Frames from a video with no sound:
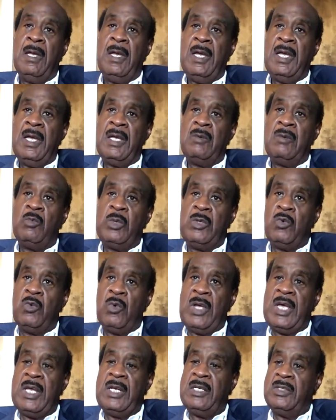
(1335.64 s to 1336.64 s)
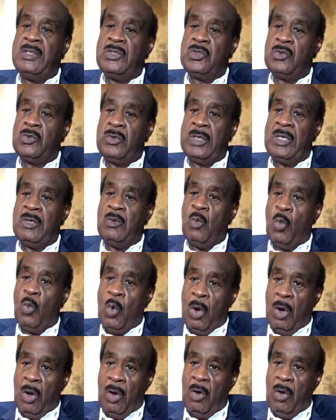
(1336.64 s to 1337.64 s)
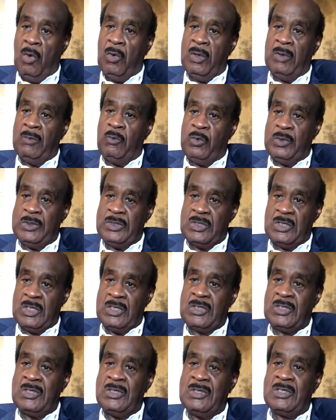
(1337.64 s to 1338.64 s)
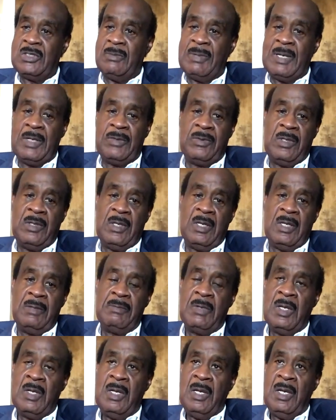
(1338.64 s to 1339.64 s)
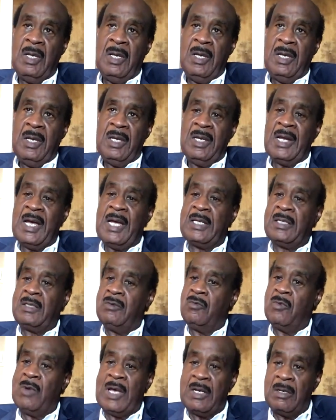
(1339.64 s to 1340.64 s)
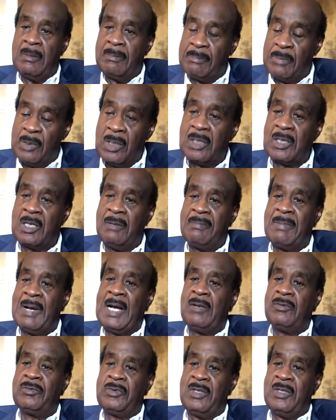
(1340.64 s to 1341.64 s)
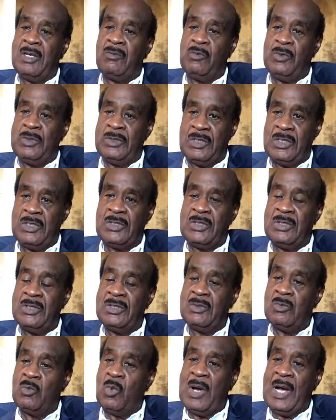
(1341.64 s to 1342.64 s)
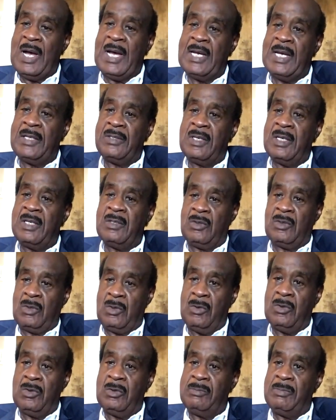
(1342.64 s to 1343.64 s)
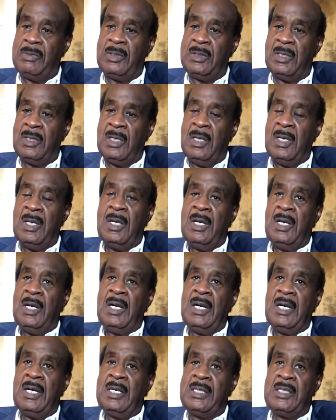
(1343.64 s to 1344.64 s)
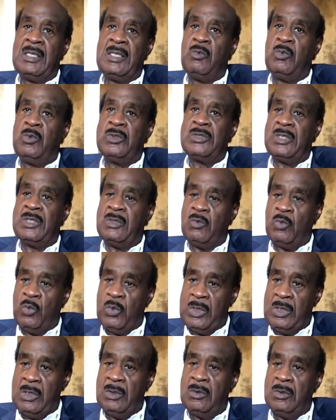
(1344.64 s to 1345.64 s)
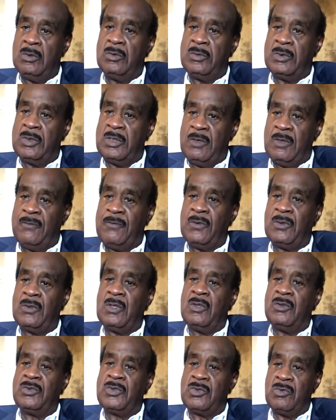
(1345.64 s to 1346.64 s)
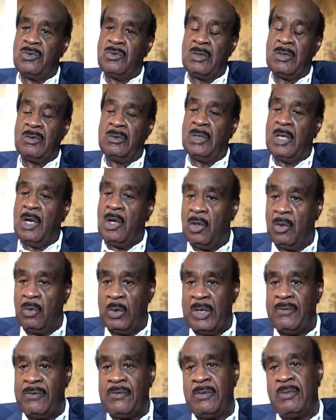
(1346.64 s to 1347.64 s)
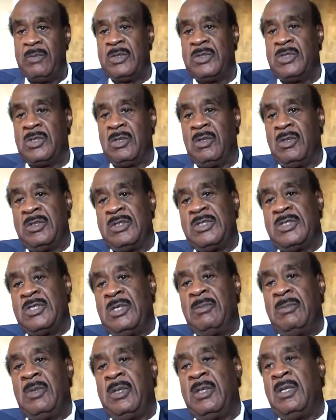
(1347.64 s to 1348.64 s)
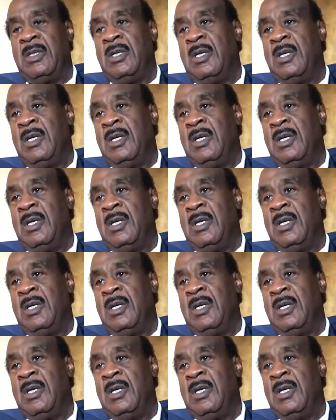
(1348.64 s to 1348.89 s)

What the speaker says: And we ran into a wall of resistance about that. And I could write a book about that resistance and why that occurred, but it was a real difficult struggle, all the way from the General Assembly